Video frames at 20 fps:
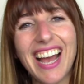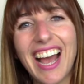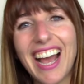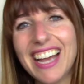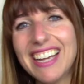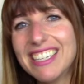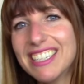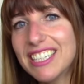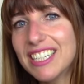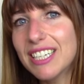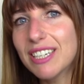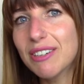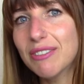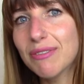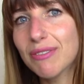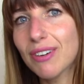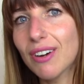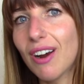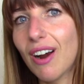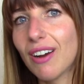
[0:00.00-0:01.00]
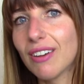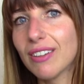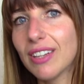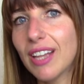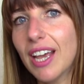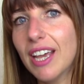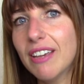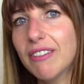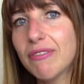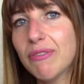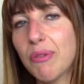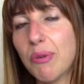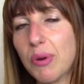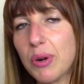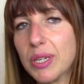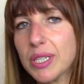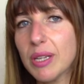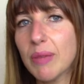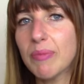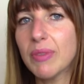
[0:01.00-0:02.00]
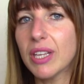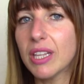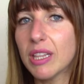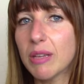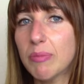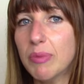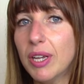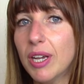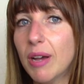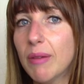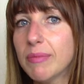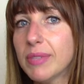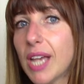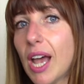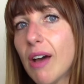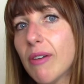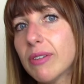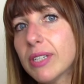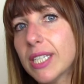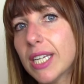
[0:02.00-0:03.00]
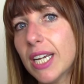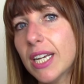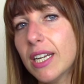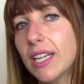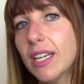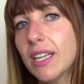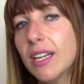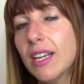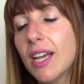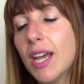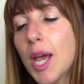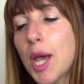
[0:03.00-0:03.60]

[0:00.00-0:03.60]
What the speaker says: ideal for our life or something that becomes outdated,